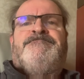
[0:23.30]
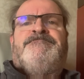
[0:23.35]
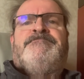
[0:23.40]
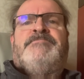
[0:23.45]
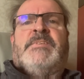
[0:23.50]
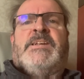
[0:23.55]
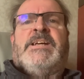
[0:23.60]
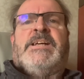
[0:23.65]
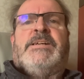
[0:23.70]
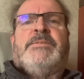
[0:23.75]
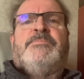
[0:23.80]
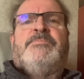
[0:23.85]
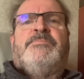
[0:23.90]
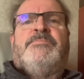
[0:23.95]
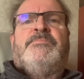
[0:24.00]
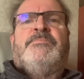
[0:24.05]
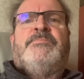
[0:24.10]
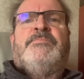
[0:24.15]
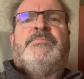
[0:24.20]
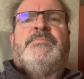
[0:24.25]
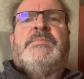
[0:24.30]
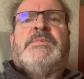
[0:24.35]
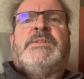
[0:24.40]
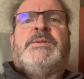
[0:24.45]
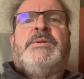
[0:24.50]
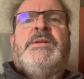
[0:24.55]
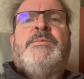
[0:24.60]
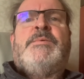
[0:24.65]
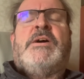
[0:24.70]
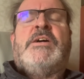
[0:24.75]
Yeah. So
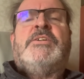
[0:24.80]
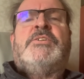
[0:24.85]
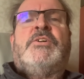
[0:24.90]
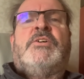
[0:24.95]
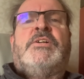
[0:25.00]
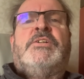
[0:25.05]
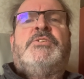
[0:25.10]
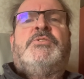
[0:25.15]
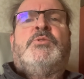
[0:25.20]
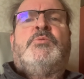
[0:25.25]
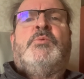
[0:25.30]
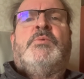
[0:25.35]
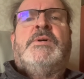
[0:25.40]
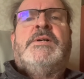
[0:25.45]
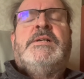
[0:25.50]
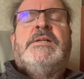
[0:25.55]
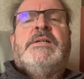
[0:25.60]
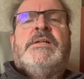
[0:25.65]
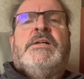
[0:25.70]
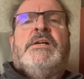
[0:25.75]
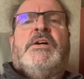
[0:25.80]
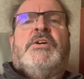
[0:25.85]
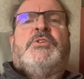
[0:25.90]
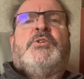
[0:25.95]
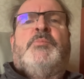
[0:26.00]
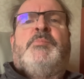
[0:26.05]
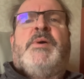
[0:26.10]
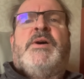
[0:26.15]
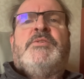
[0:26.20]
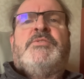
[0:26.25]
anyway, I shall
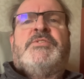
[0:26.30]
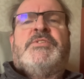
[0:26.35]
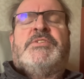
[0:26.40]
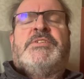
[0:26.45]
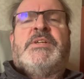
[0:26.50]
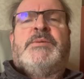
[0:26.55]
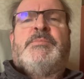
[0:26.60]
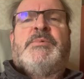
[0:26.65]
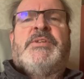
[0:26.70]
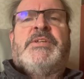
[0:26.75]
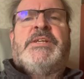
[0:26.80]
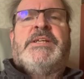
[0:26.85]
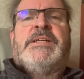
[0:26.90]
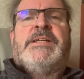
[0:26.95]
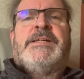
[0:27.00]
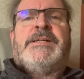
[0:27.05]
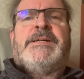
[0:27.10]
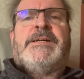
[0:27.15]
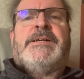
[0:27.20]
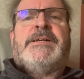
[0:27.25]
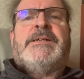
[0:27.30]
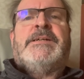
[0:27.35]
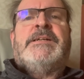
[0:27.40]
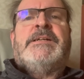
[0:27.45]
post some of the